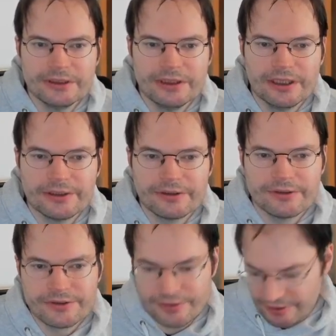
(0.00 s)
and the
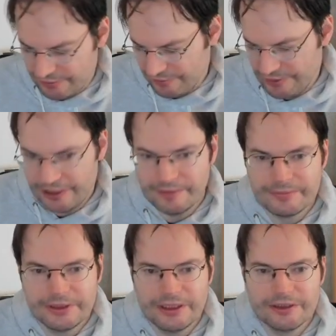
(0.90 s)
constructor name
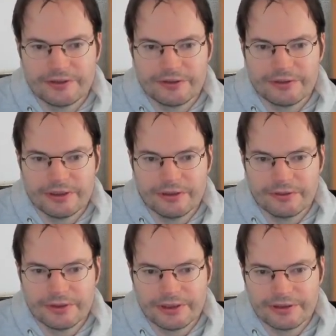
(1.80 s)
after
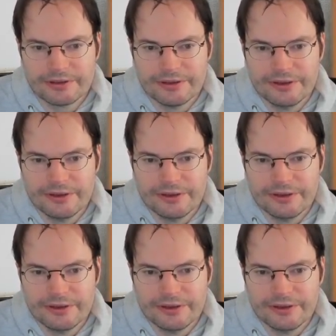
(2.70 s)
reloading